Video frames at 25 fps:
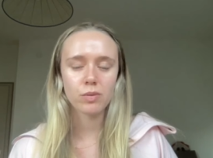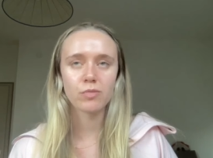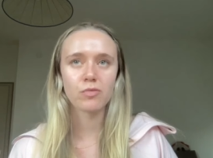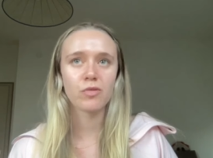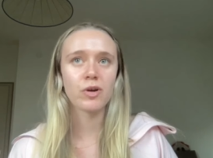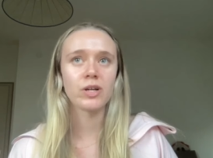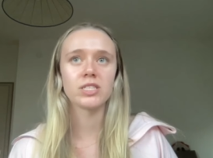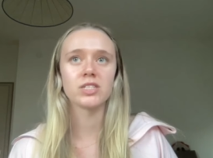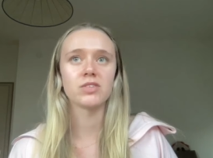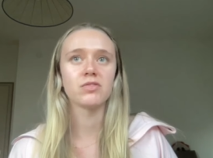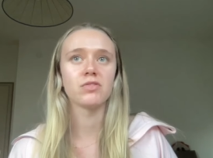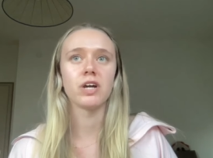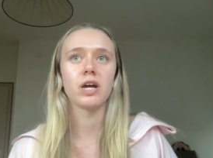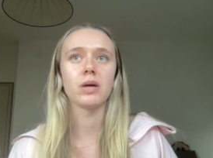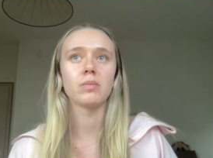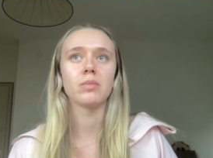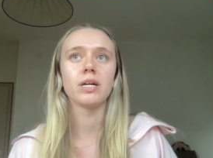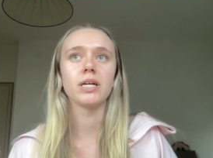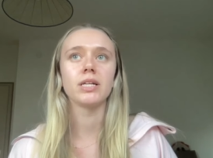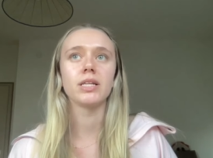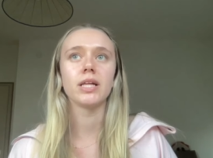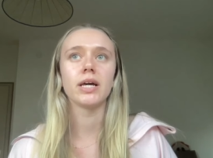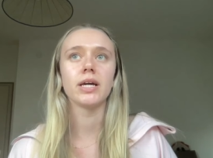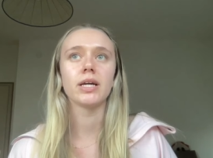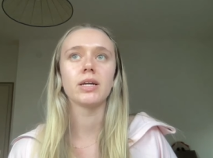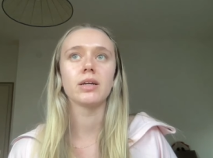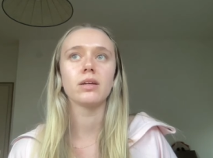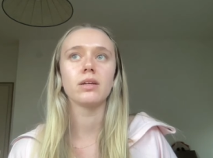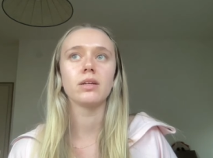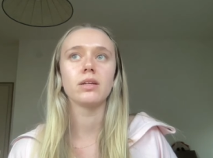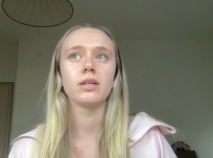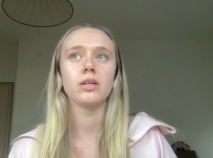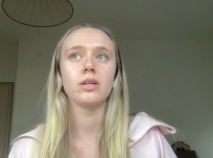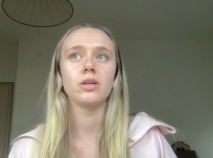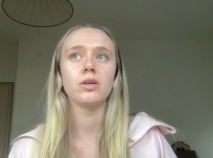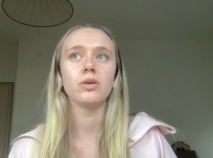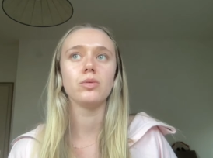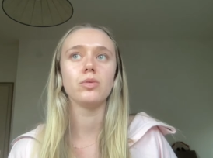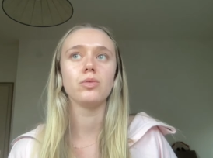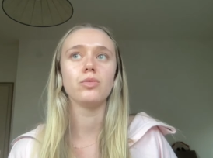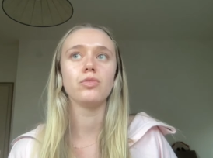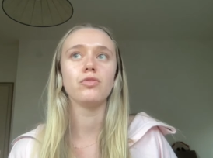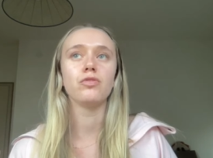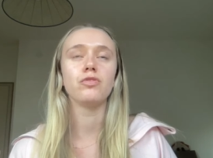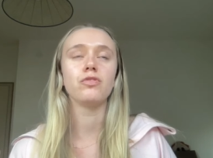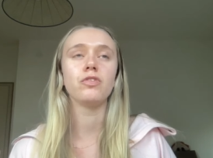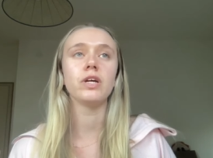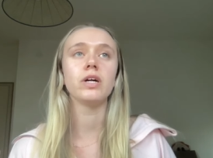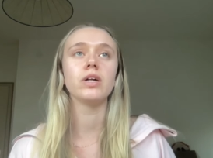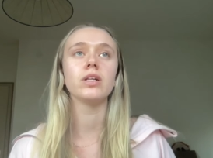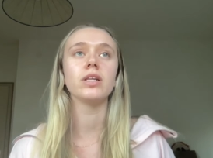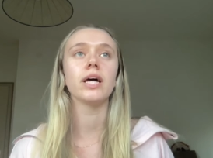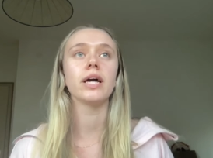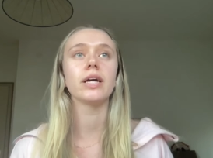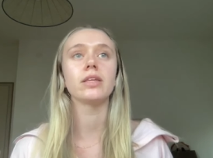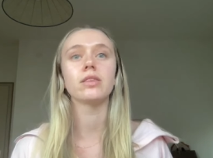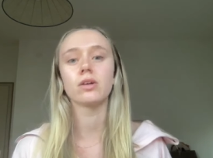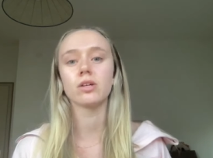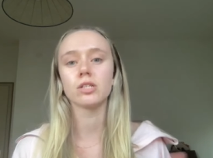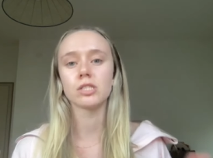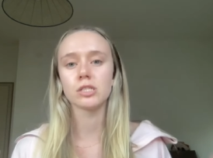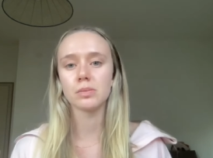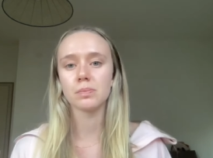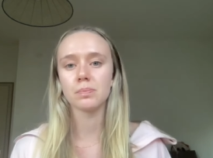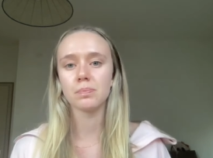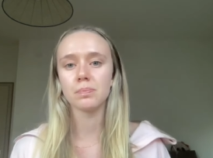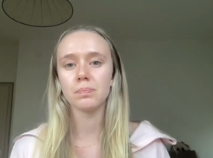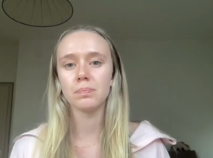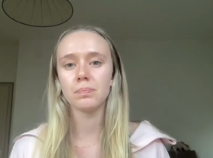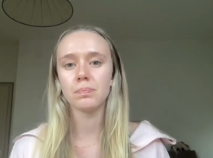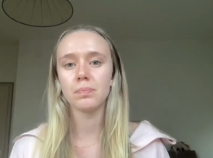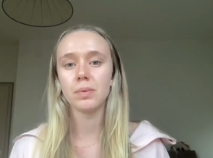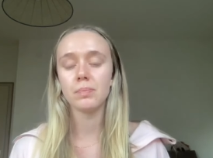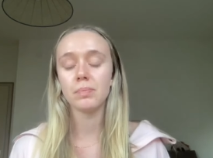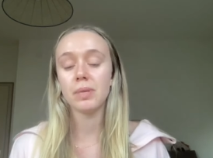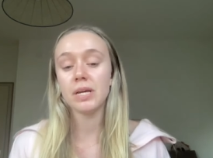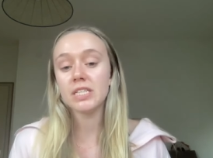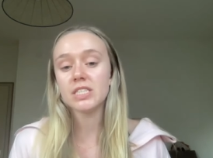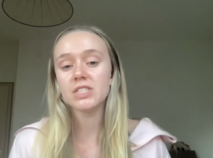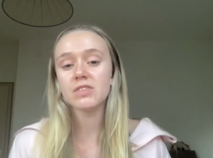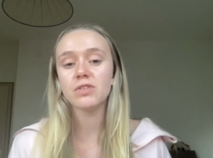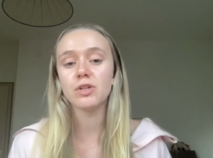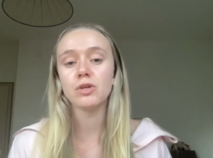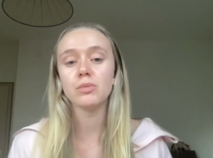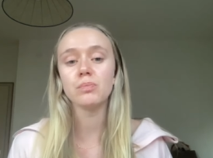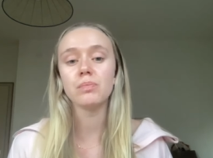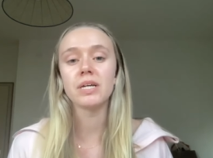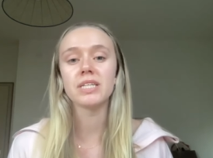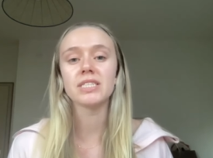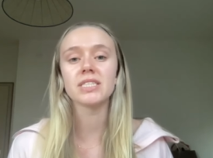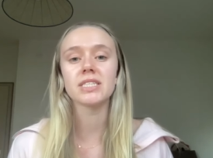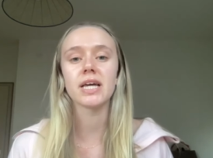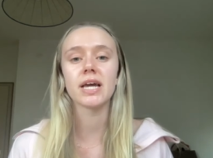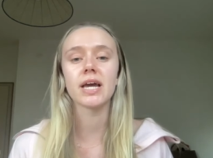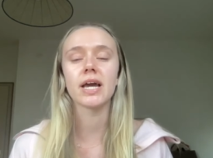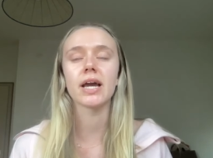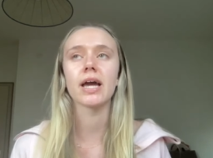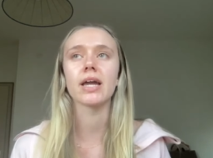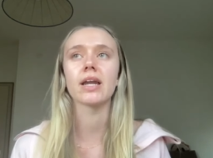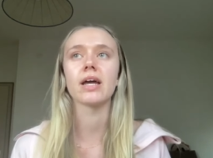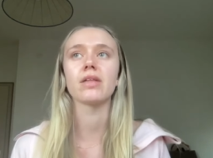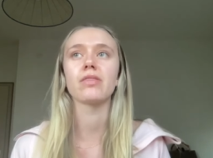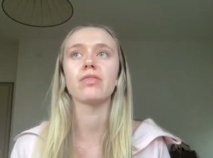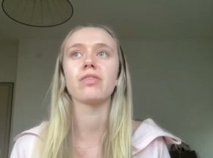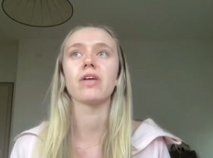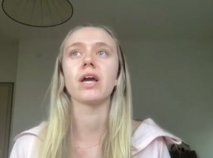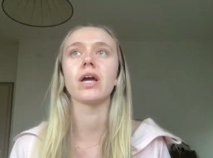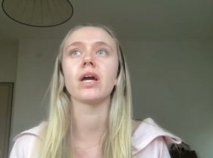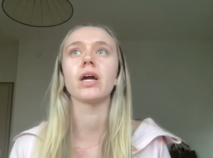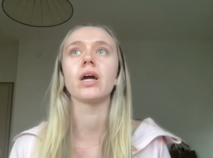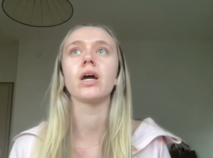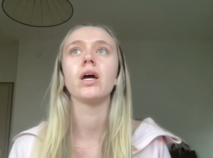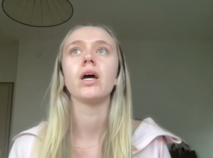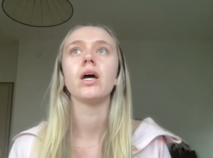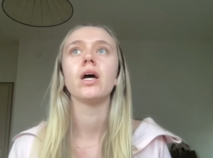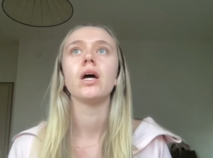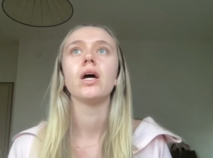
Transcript: from friends and family. Like you feel like there's a piece of you missing. And I think